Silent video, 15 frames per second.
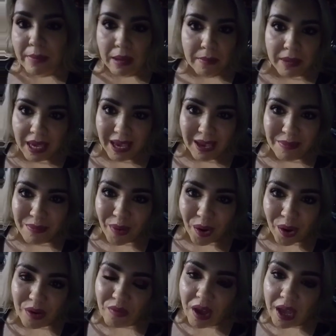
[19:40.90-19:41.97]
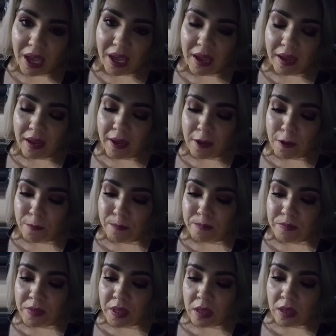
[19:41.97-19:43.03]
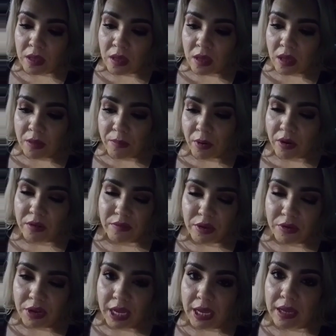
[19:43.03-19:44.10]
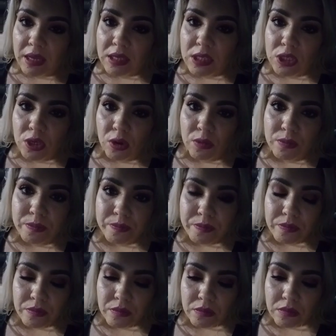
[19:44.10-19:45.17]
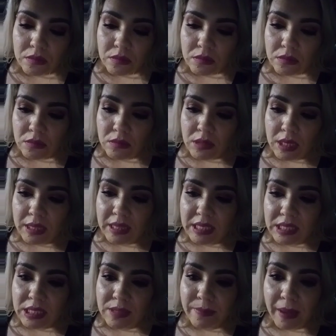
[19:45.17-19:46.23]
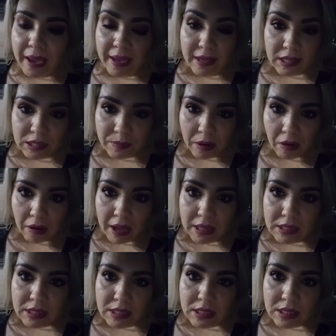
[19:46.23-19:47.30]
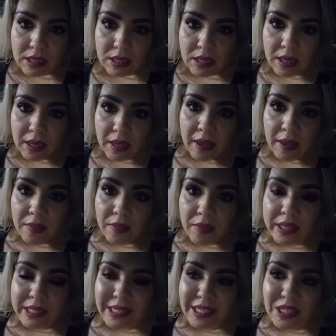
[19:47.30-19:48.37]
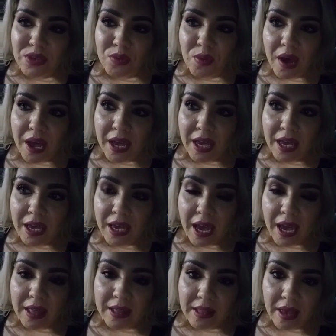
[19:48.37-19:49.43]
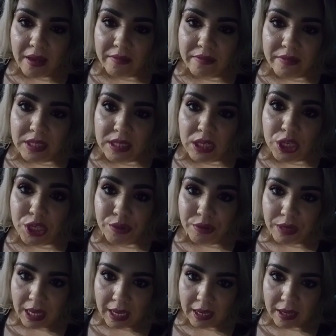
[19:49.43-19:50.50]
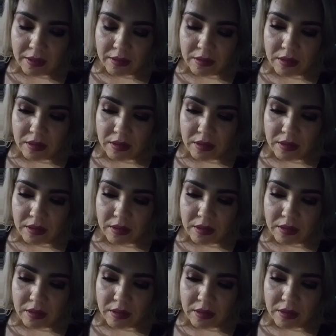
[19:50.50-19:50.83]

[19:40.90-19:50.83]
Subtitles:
might be part of Y, part of Younique. So this is my experience. This is why I left Younique.